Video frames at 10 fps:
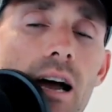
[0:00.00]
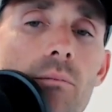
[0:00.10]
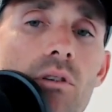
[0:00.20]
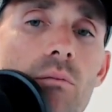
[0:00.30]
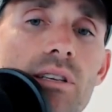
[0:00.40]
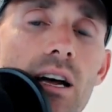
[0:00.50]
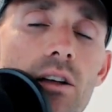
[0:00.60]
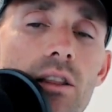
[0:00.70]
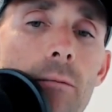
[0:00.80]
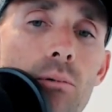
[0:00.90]
I'm going to be
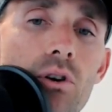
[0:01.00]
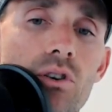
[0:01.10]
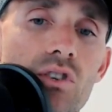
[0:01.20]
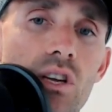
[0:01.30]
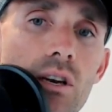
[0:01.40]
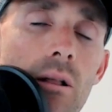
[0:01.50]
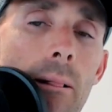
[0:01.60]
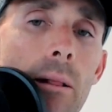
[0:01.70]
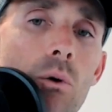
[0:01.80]
telling that person